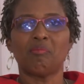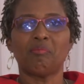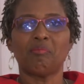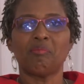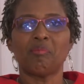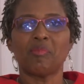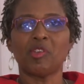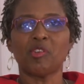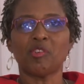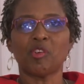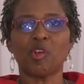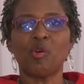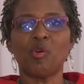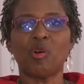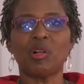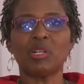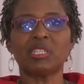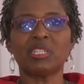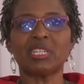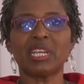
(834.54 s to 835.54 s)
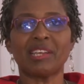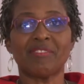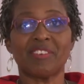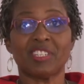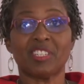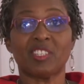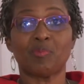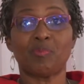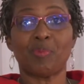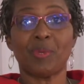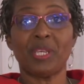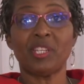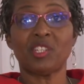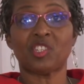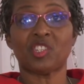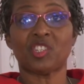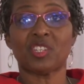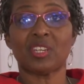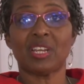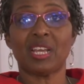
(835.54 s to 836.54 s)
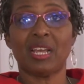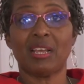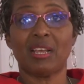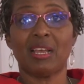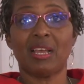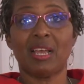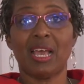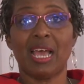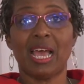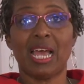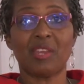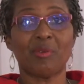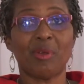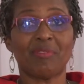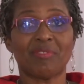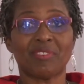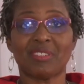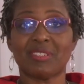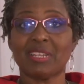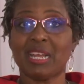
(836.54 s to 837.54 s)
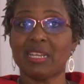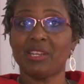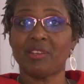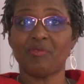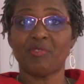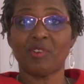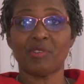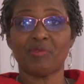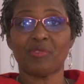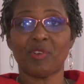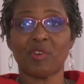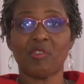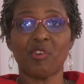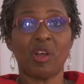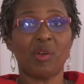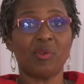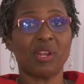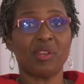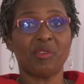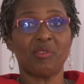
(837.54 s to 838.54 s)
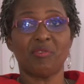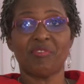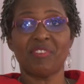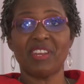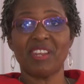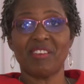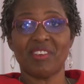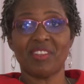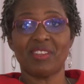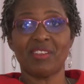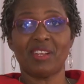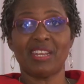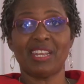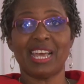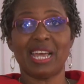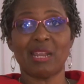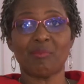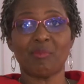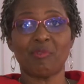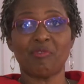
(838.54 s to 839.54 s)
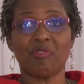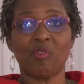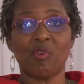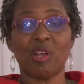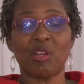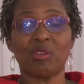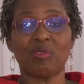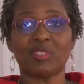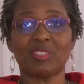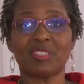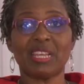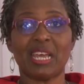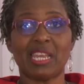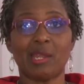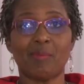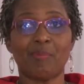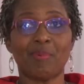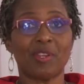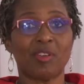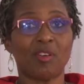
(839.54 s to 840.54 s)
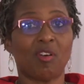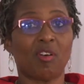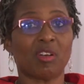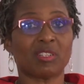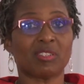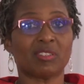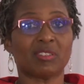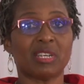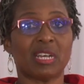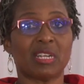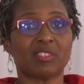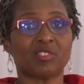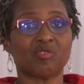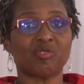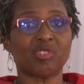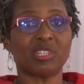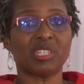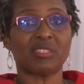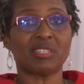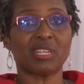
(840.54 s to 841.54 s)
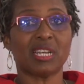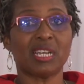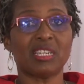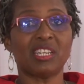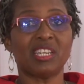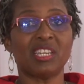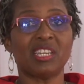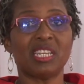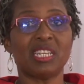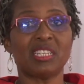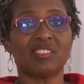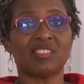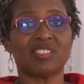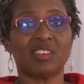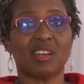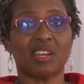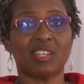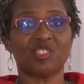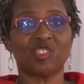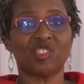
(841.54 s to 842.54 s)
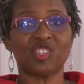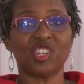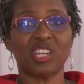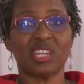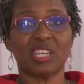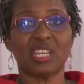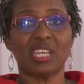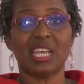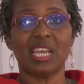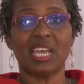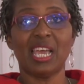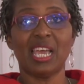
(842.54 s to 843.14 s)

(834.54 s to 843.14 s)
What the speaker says: you're called to give a speech and you have to stand in front of a crowd and you've never done that before, and you stand up and your heart starts racing and your knees start shaking